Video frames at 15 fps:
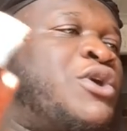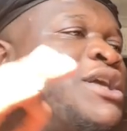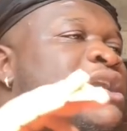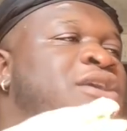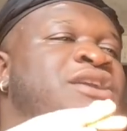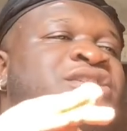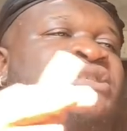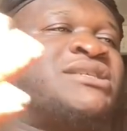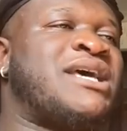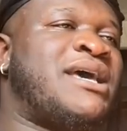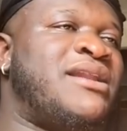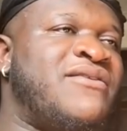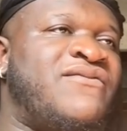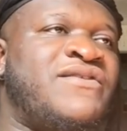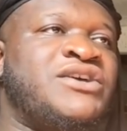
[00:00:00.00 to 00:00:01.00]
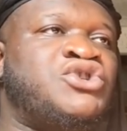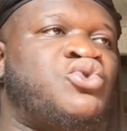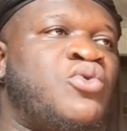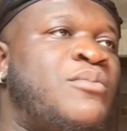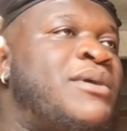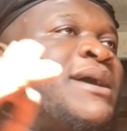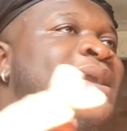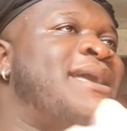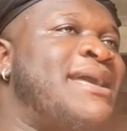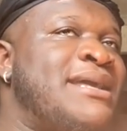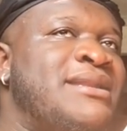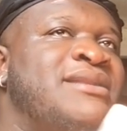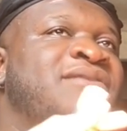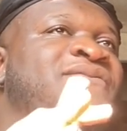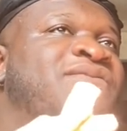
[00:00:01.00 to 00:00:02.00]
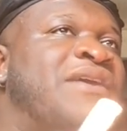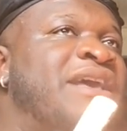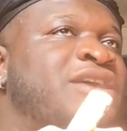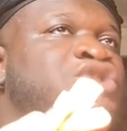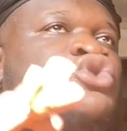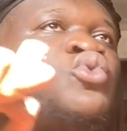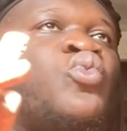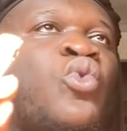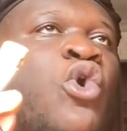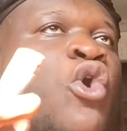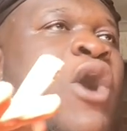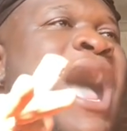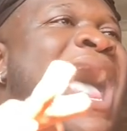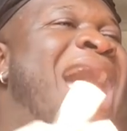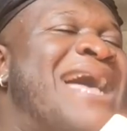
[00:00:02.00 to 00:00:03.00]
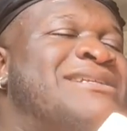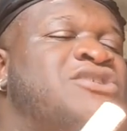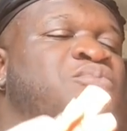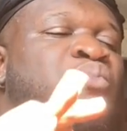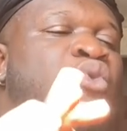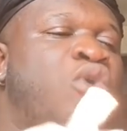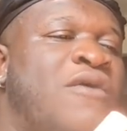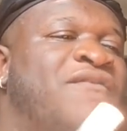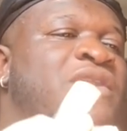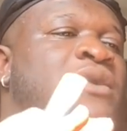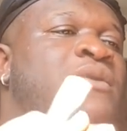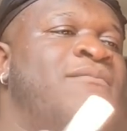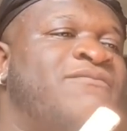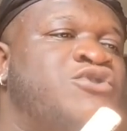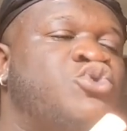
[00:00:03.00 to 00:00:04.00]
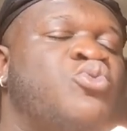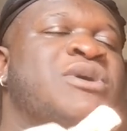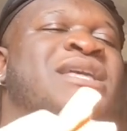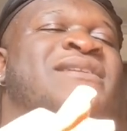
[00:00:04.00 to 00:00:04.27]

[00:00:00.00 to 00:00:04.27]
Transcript: he could have just said individual, but individual adds more of a oomph to it,